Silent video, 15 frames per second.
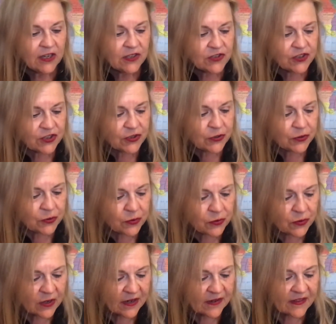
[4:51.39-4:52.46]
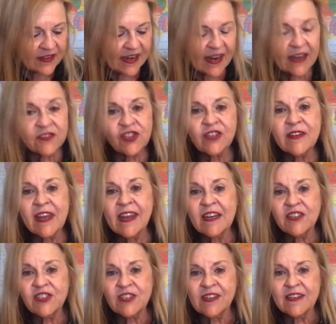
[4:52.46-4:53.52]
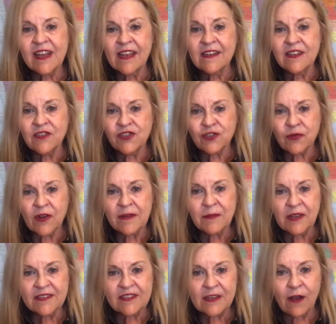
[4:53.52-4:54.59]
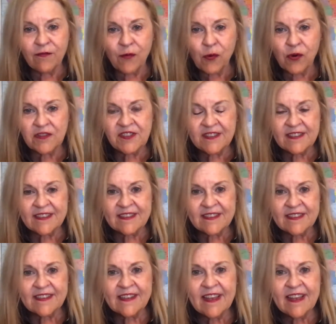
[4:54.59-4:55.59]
to the education and enjoyment of horses.